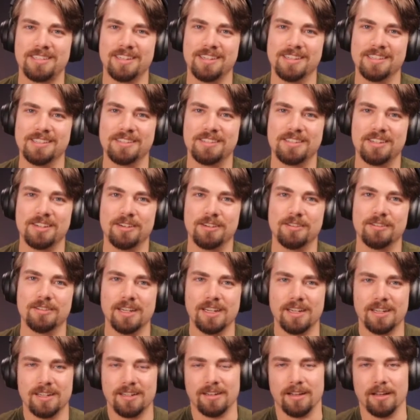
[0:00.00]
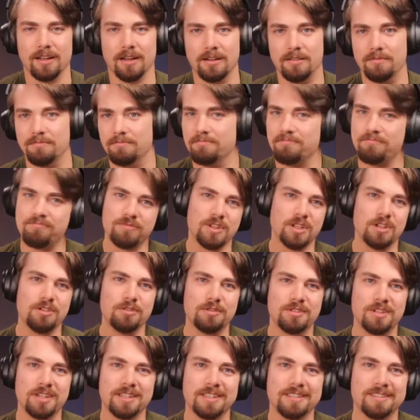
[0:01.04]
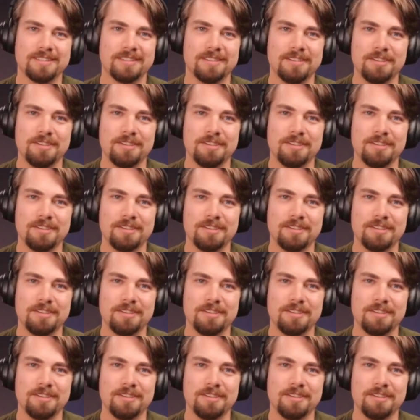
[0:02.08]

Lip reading: And so using